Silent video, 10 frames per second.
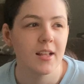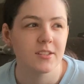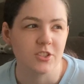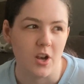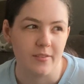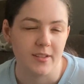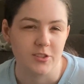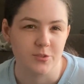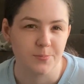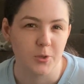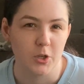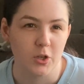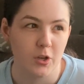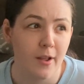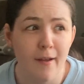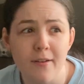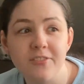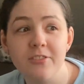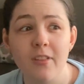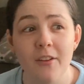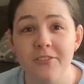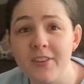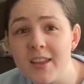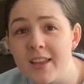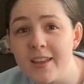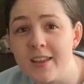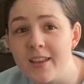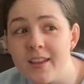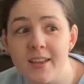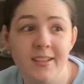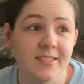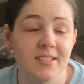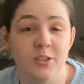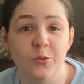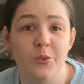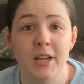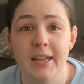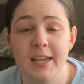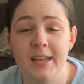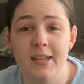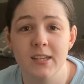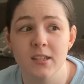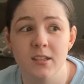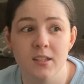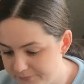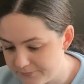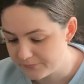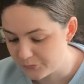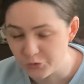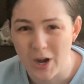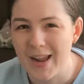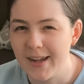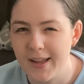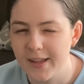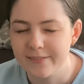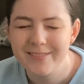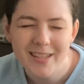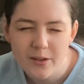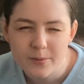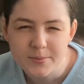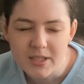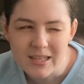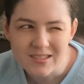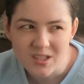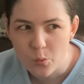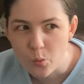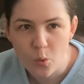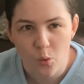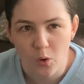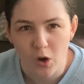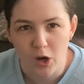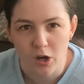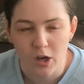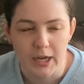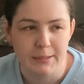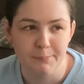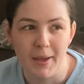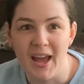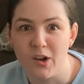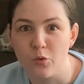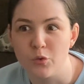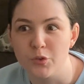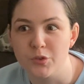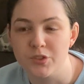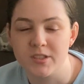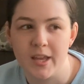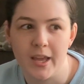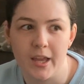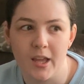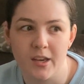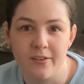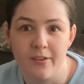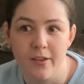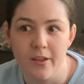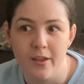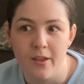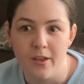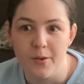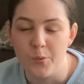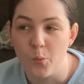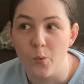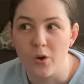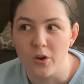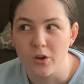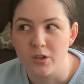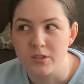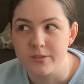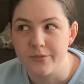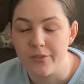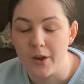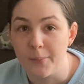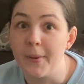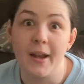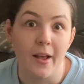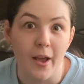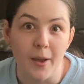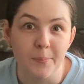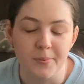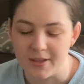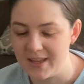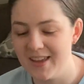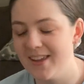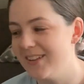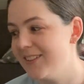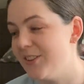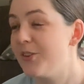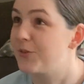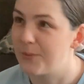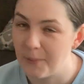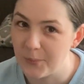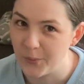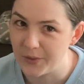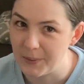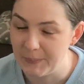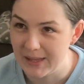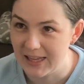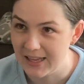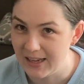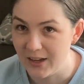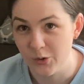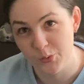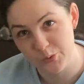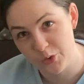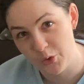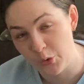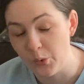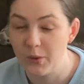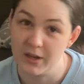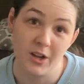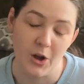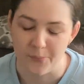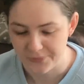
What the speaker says: It's not like super fluffy, easy to read writing, you know what I'm saying? It's like war and battles and words that are made up and you have to remember what they mean and who's who, and you know.